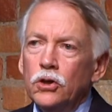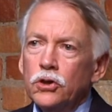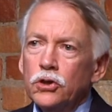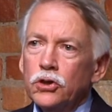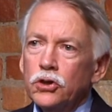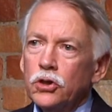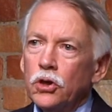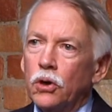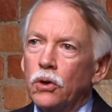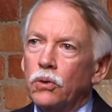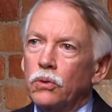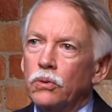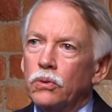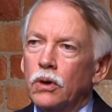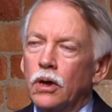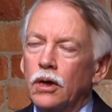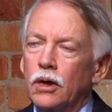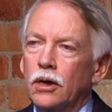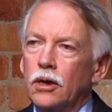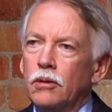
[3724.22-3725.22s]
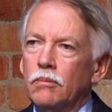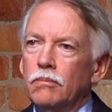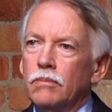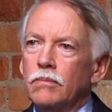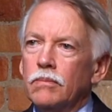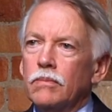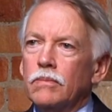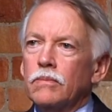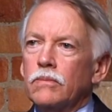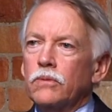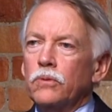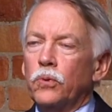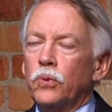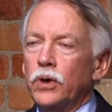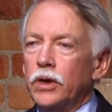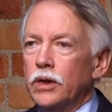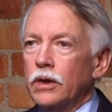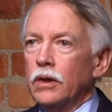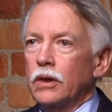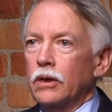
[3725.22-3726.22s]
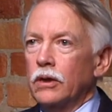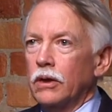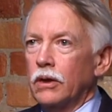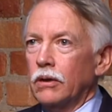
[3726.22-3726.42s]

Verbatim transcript: So um, what,